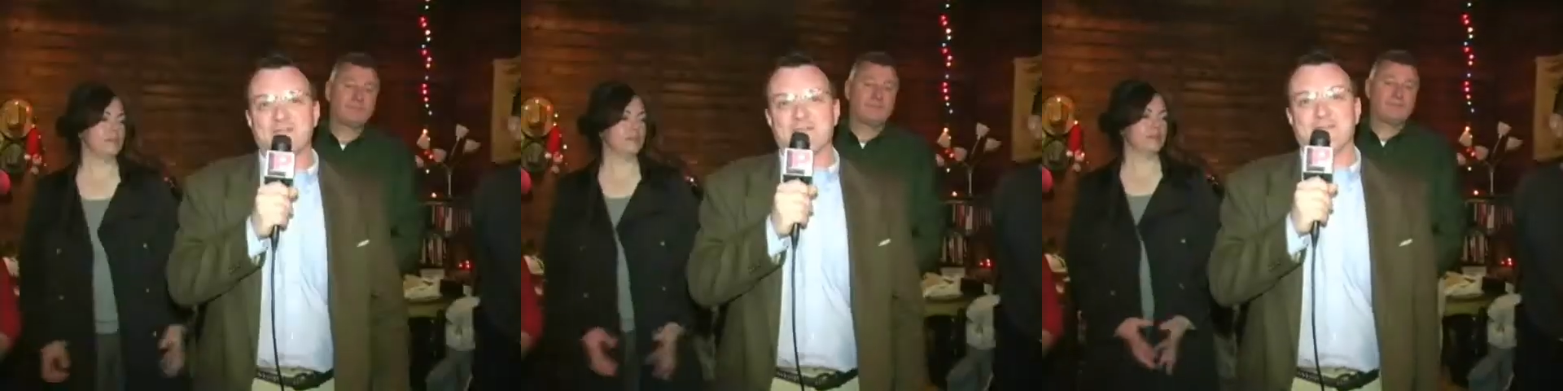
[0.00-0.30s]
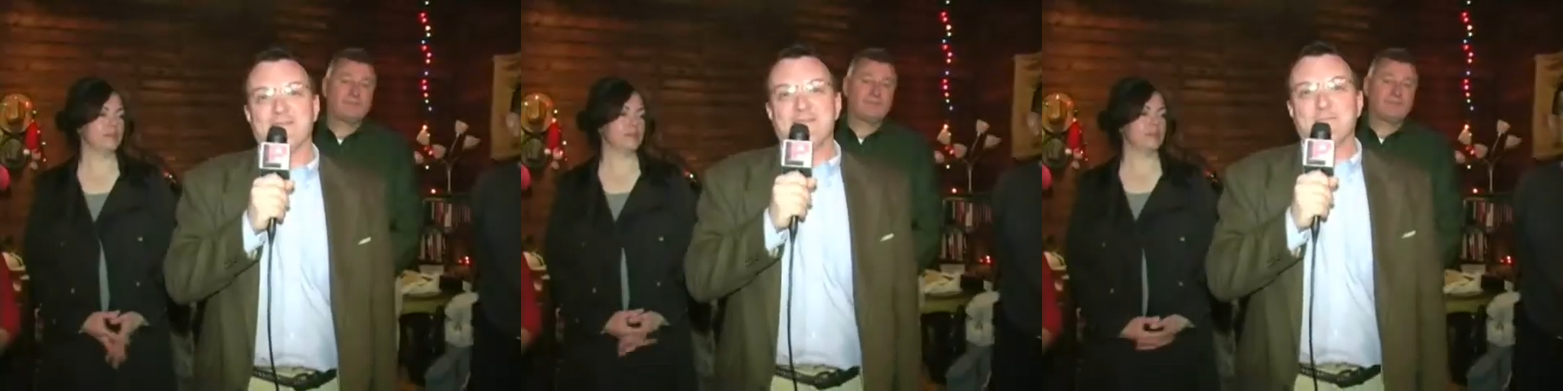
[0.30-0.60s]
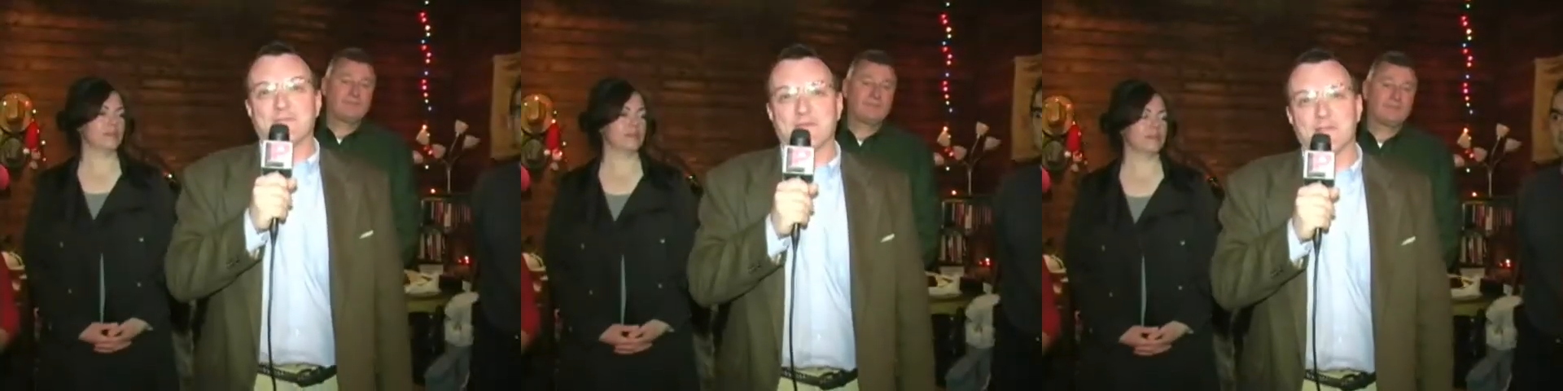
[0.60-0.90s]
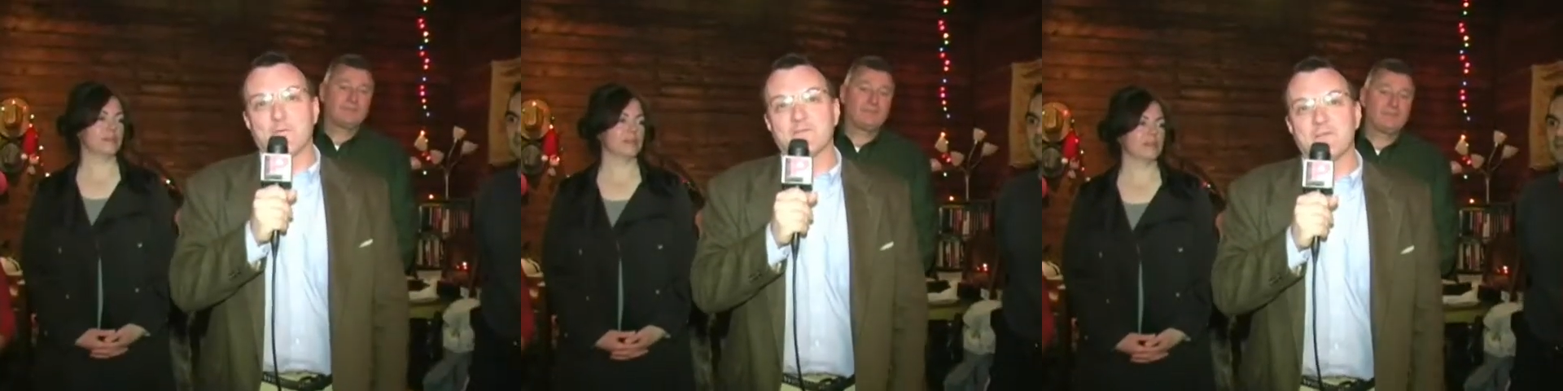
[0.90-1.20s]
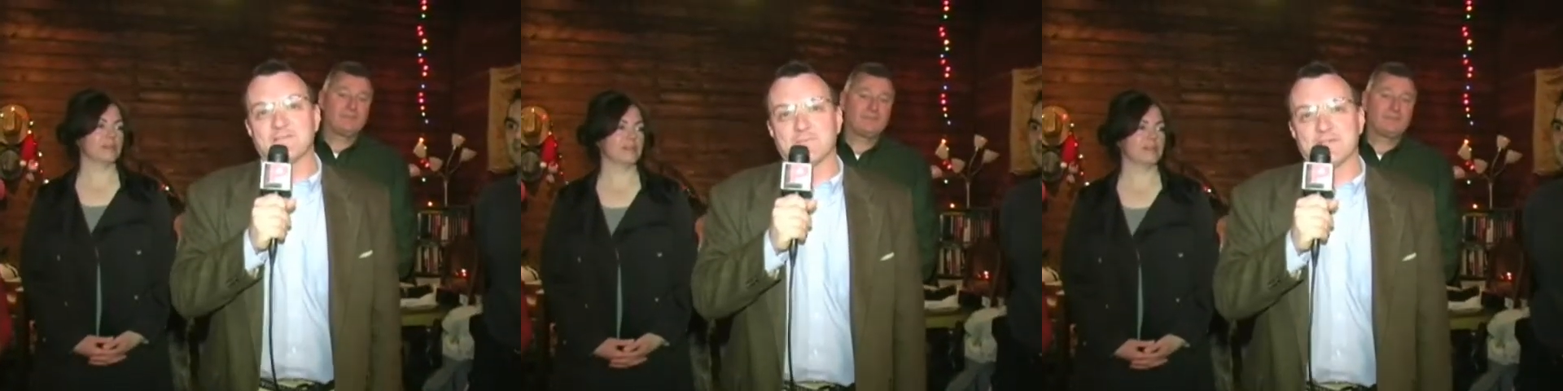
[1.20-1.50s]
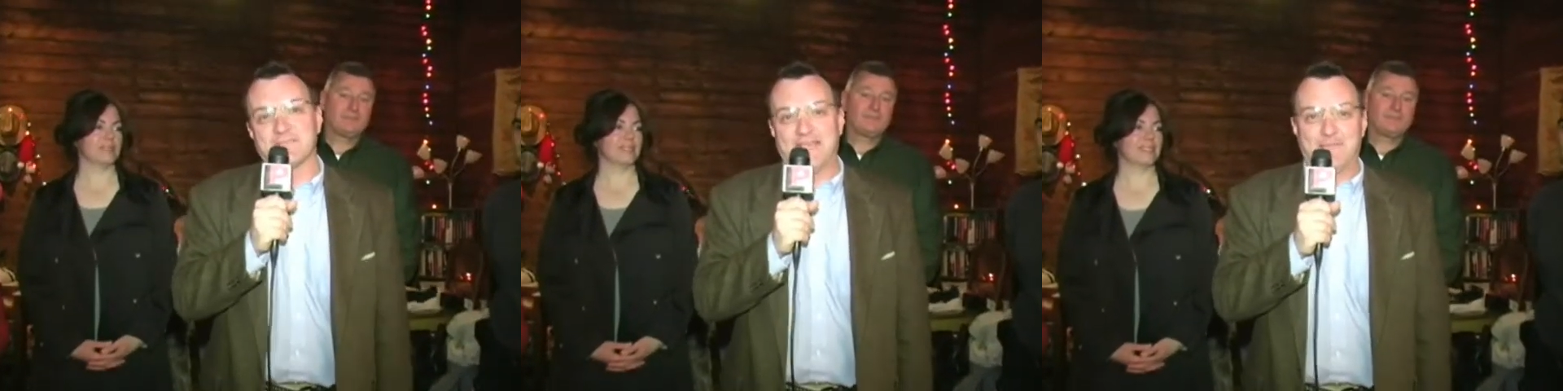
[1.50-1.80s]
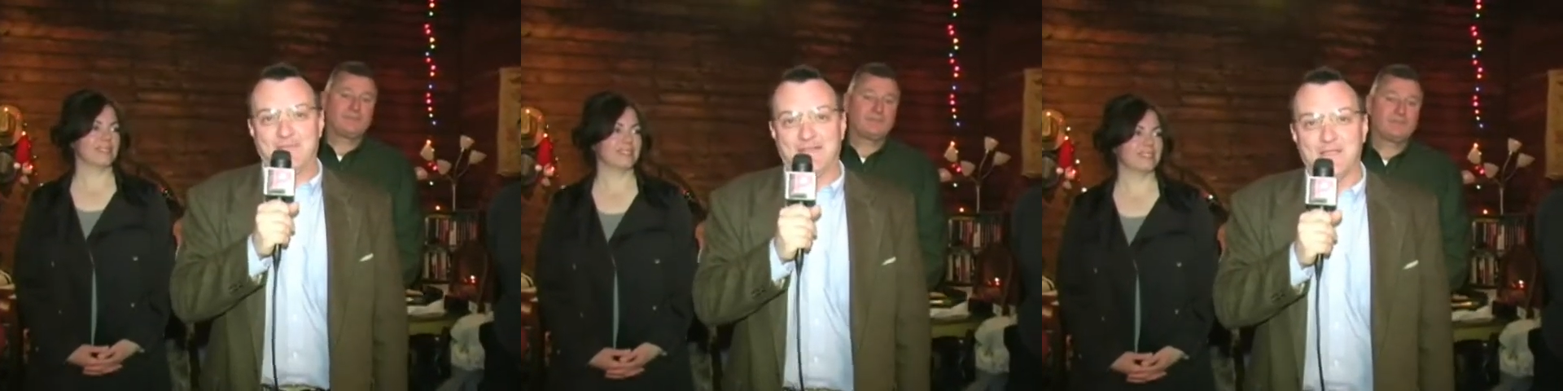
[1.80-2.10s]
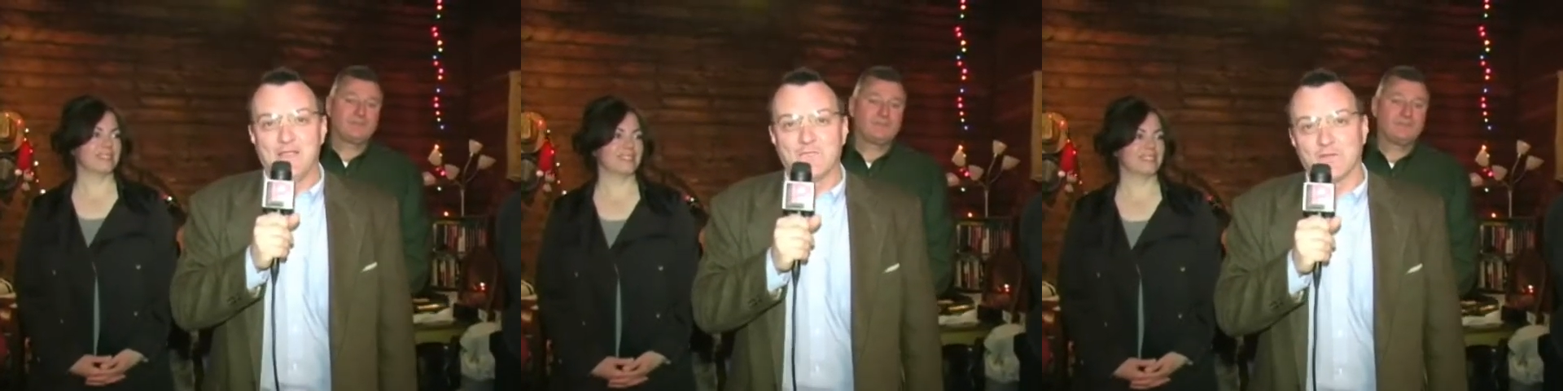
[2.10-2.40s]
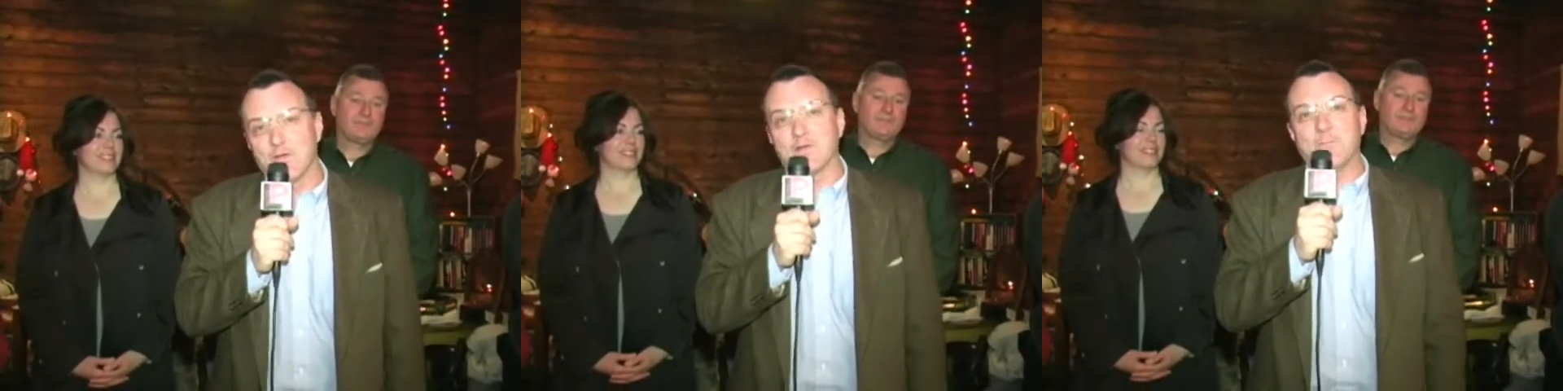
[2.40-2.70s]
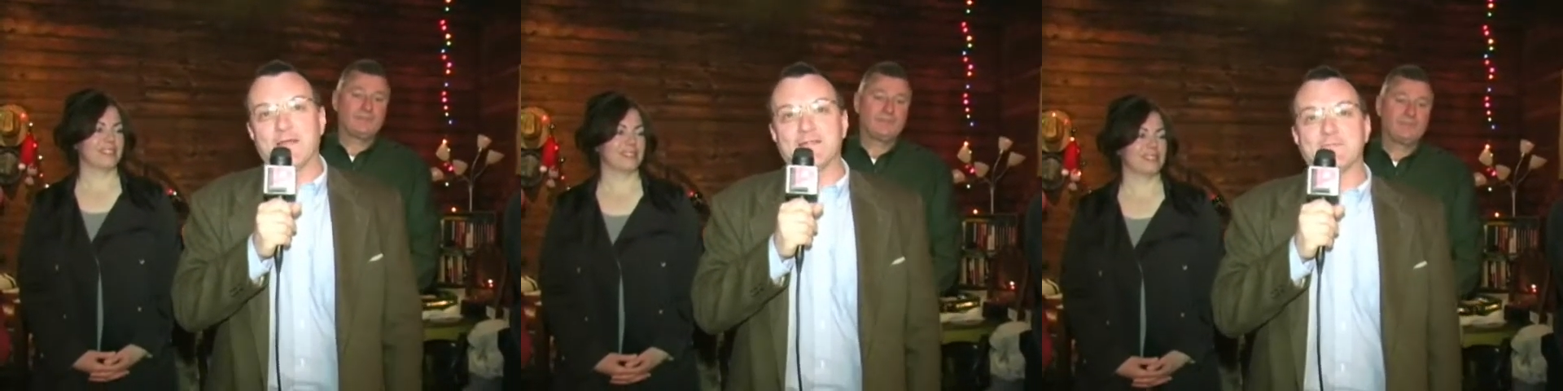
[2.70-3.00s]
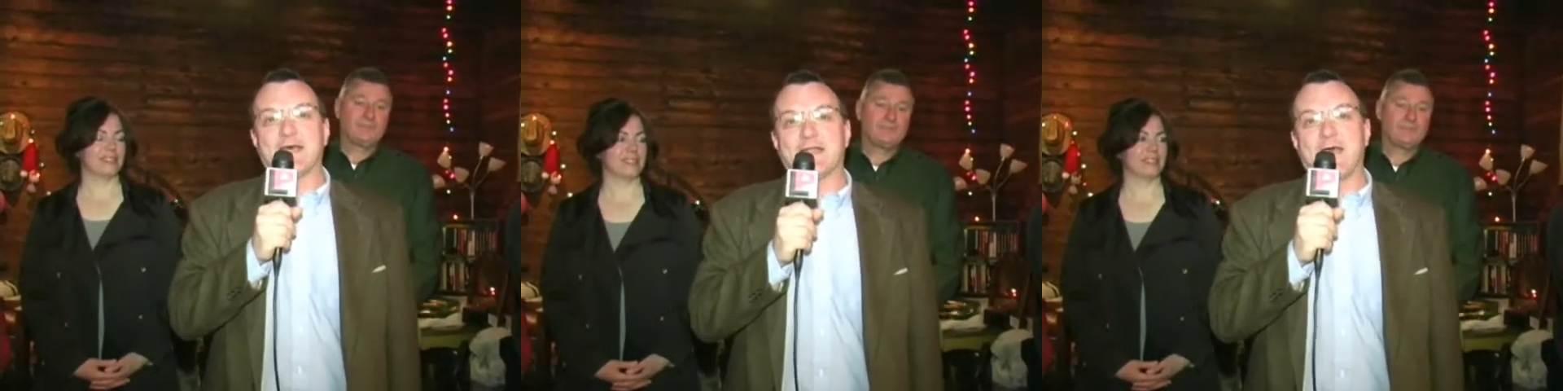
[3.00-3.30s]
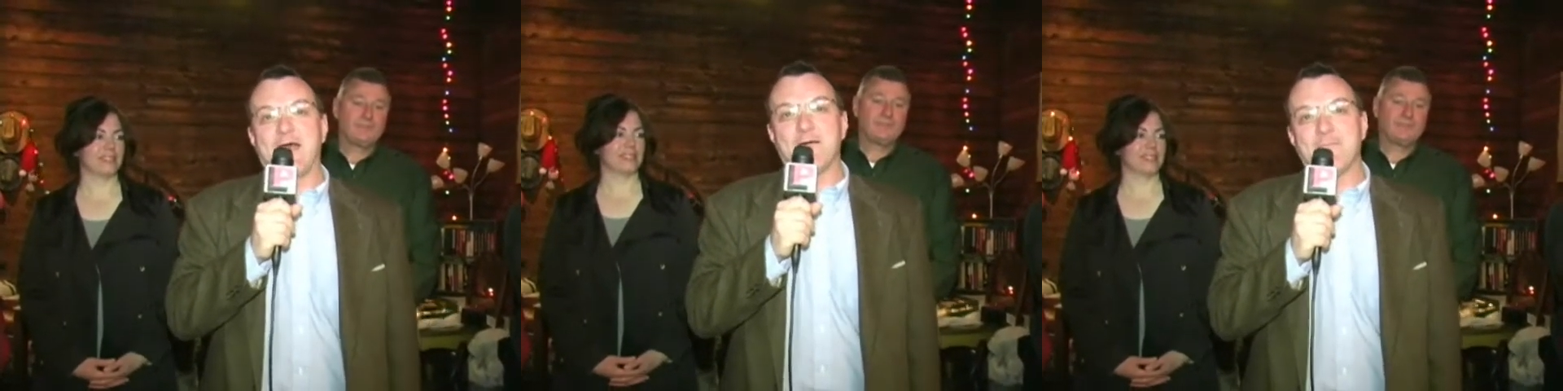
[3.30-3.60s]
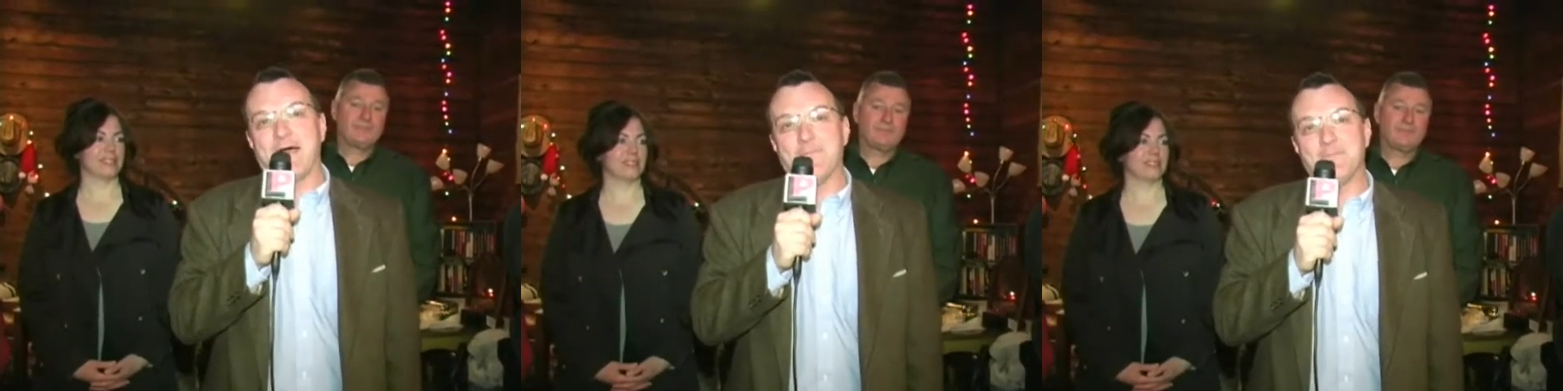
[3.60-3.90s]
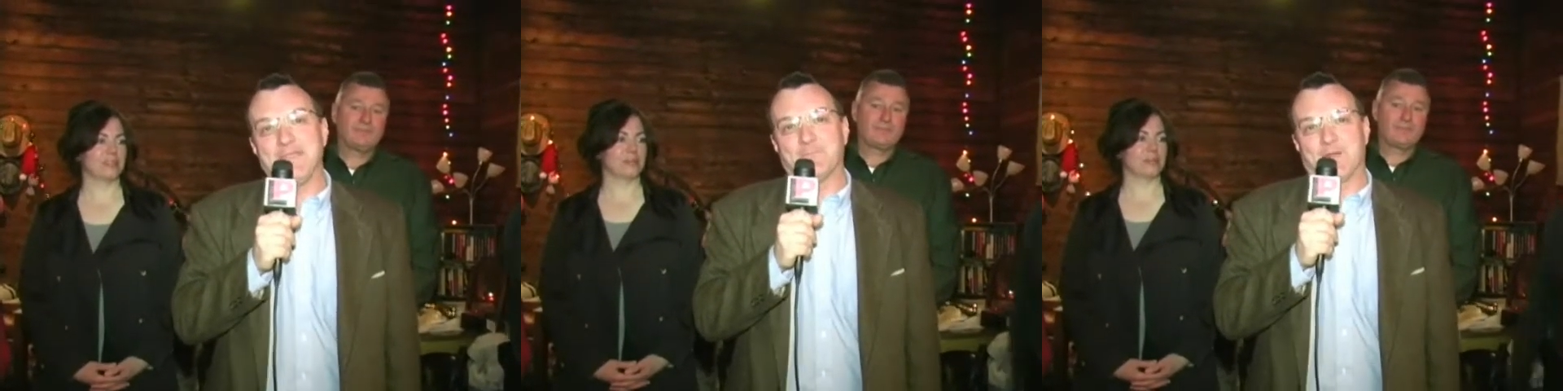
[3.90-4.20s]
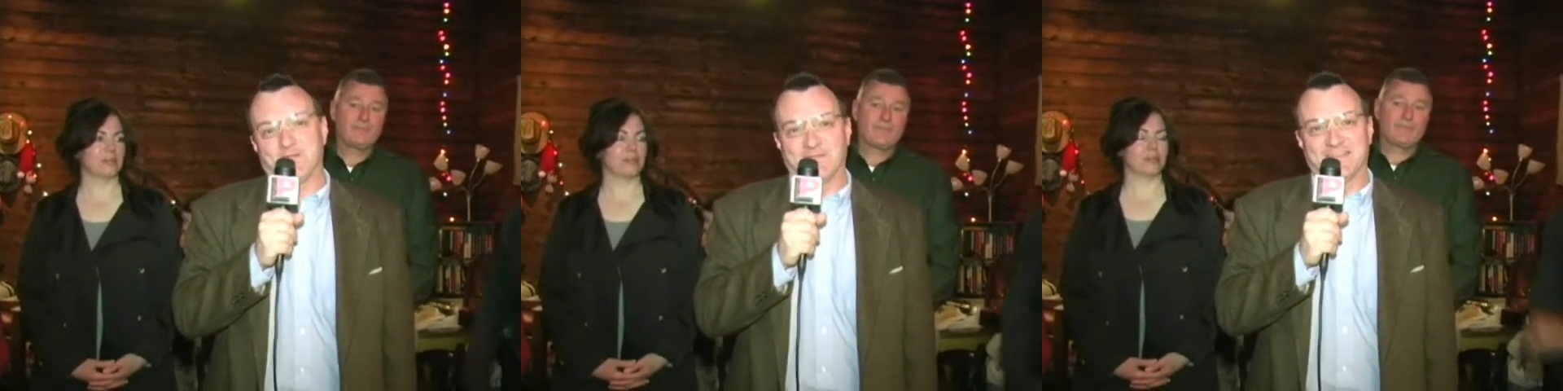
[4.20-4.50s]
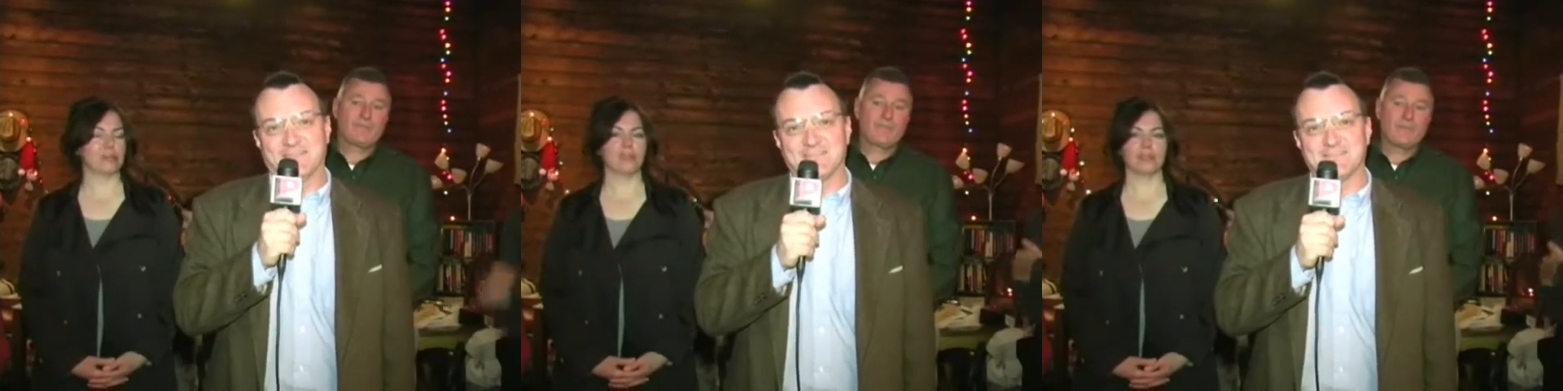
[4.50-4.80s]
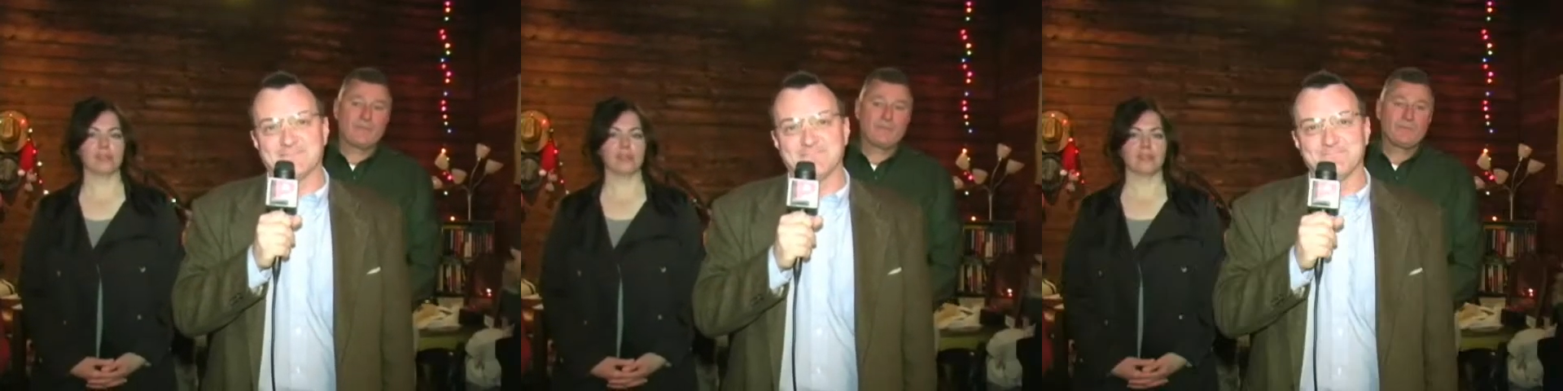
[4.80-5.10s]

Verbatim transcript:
Speaker 1: here, but there'll always be some excitement. For Local Putnam dot com, I'm Pete Bardunias.